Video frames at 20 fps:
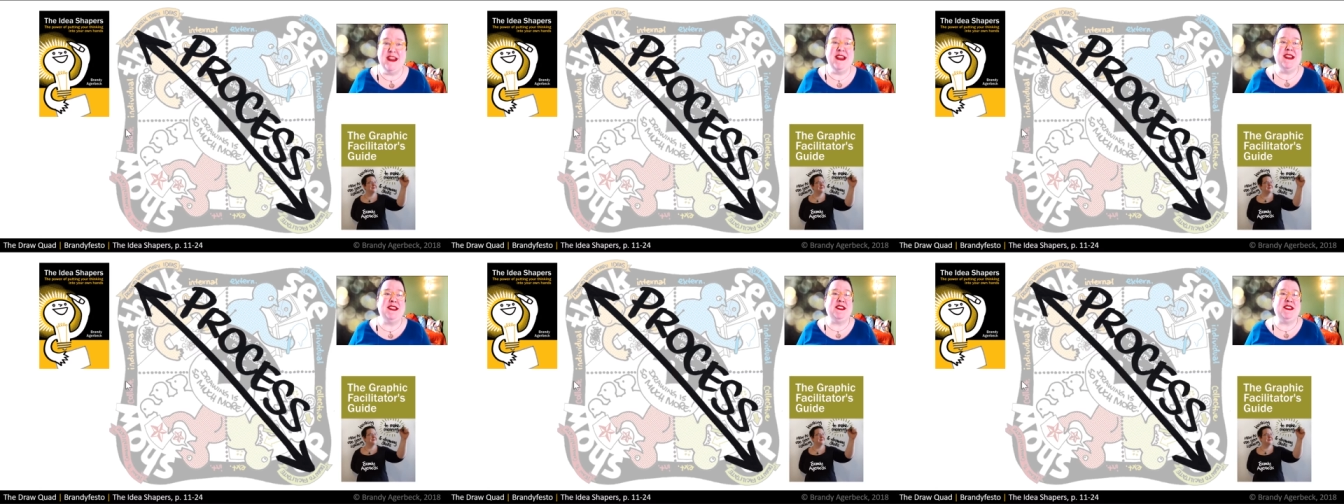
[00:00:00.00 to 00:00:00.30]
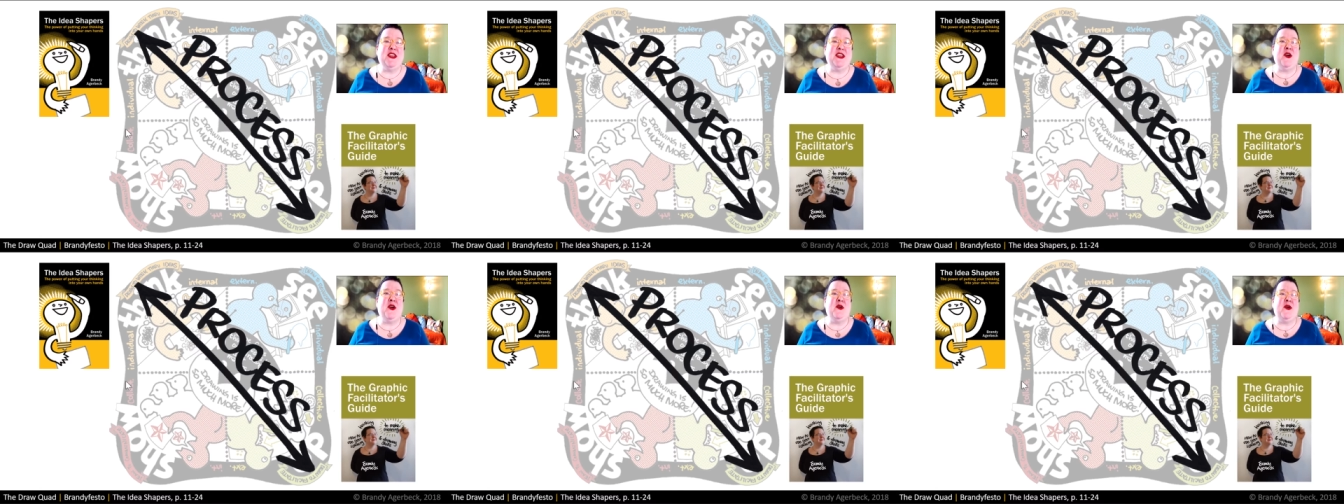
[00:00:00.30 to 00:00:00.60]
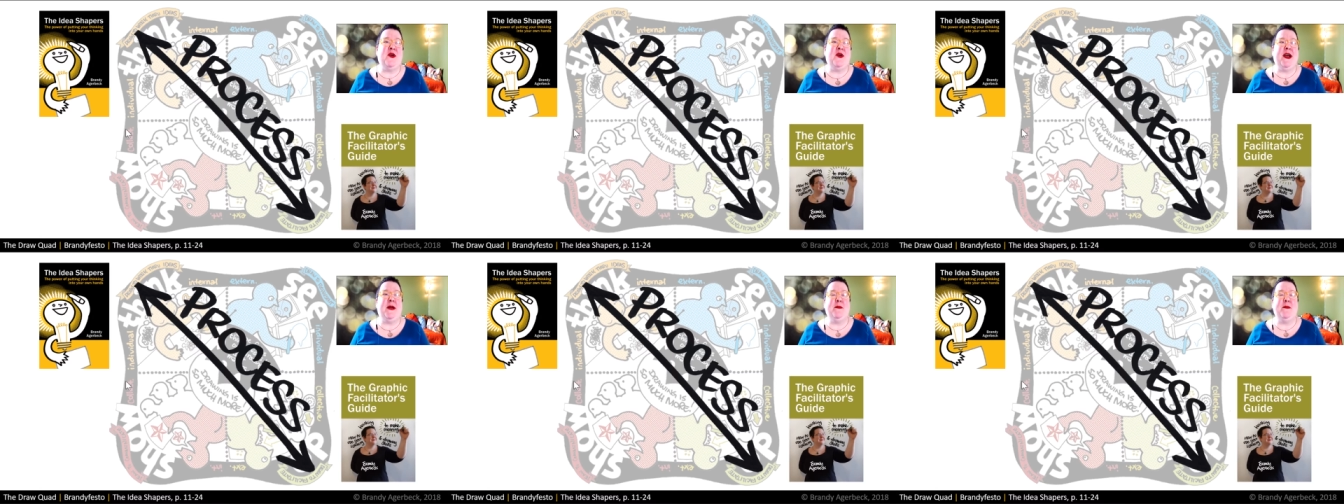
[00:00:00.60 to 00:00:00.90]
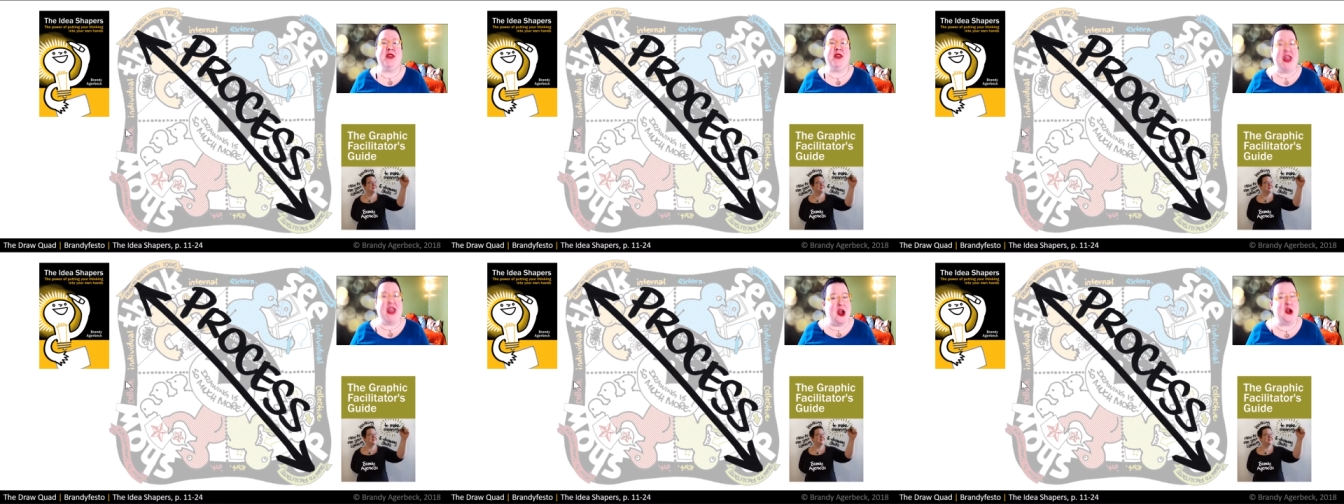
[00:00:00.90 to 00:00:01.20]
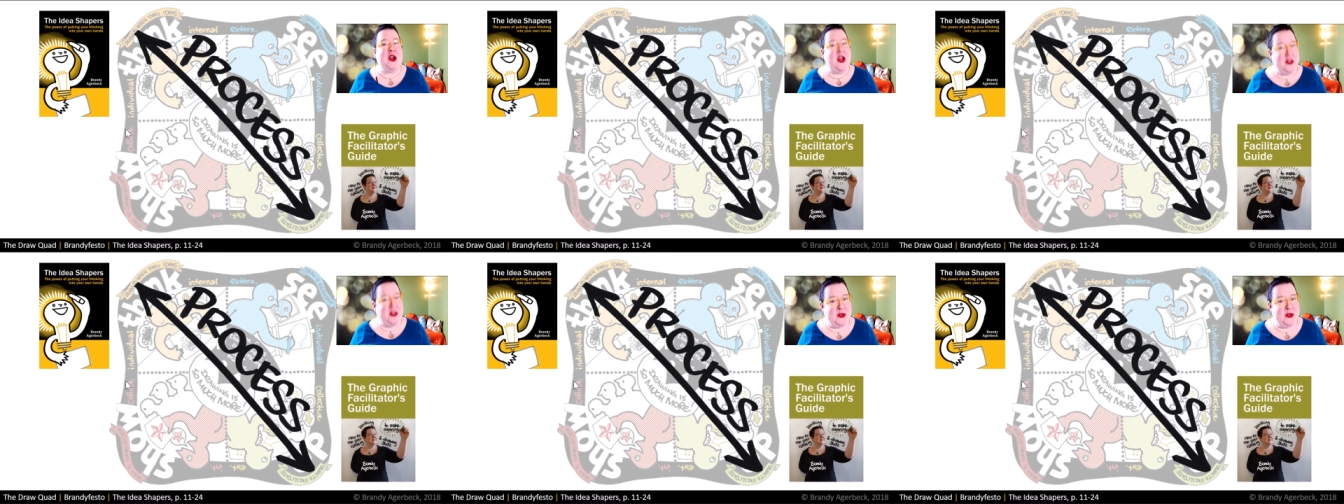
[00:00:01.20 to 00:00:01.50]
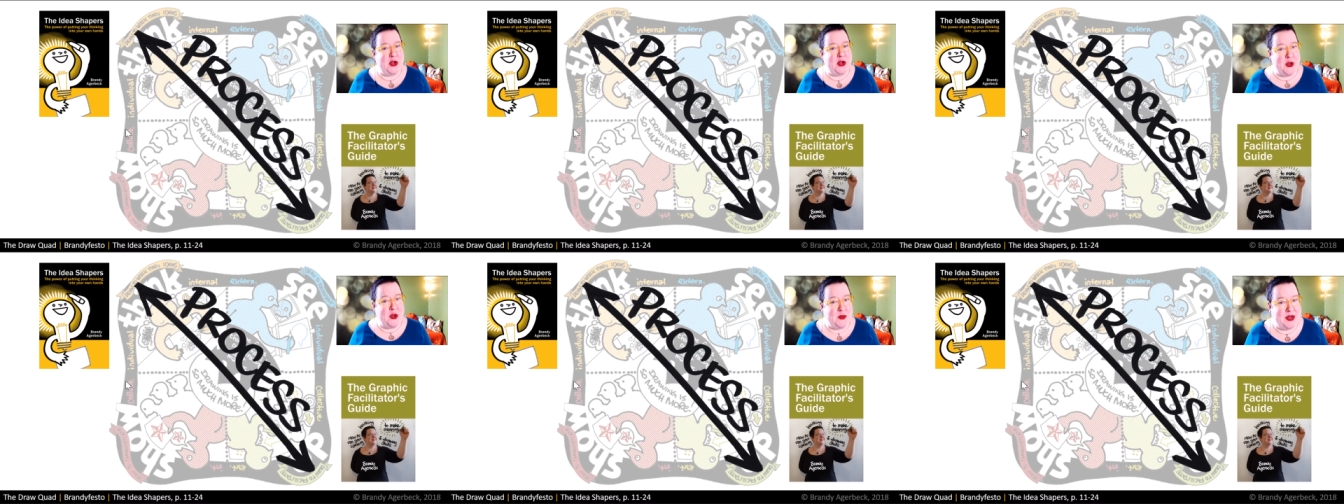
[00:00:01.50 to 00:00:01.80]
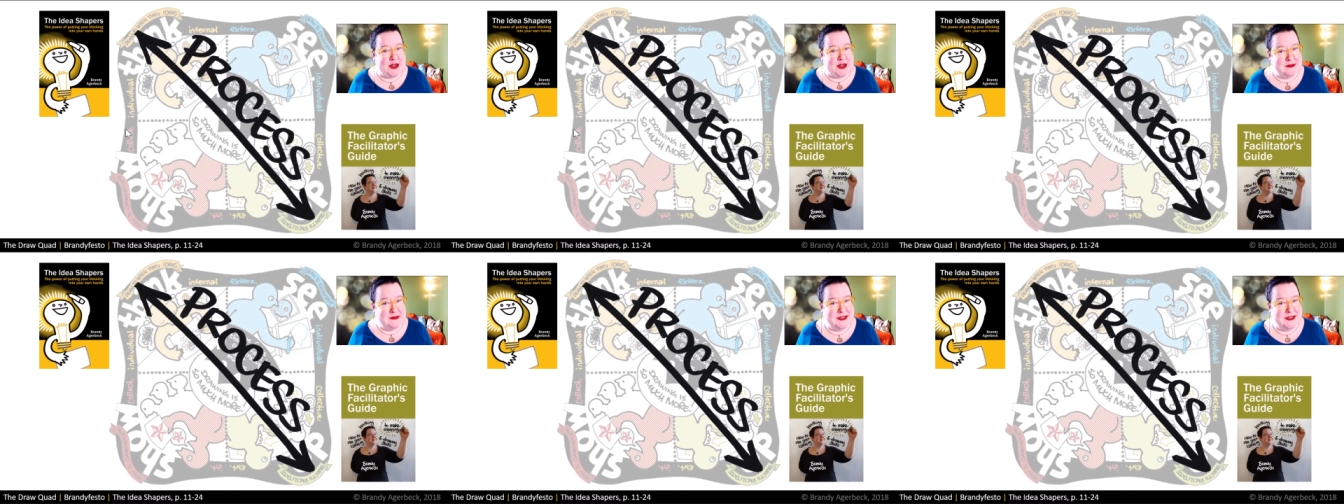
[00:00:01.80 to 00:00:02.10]
So um, they are
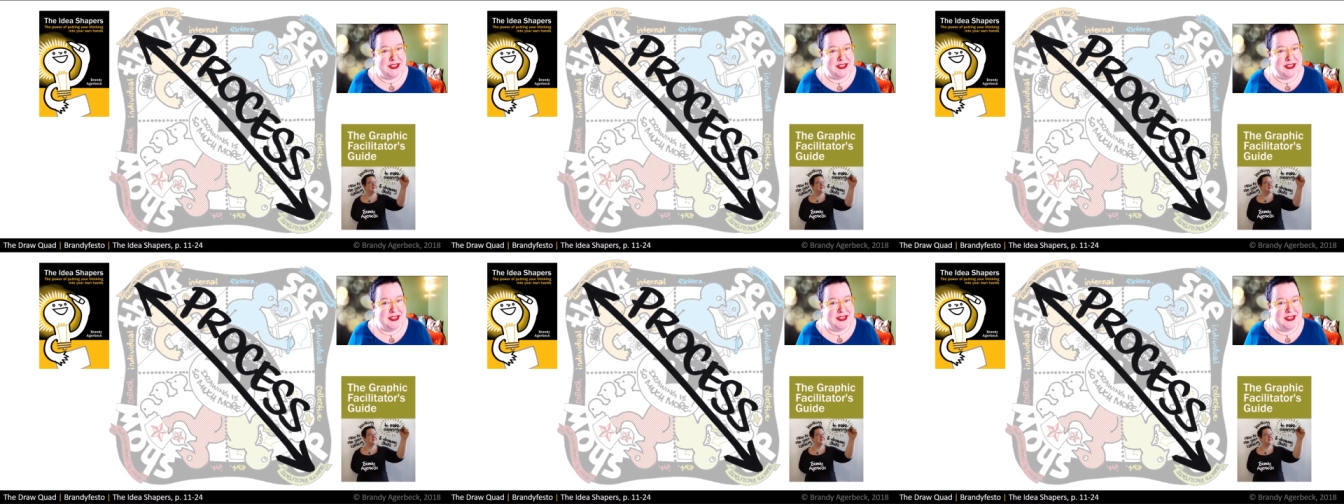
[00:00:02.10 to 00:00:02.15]
color-coded.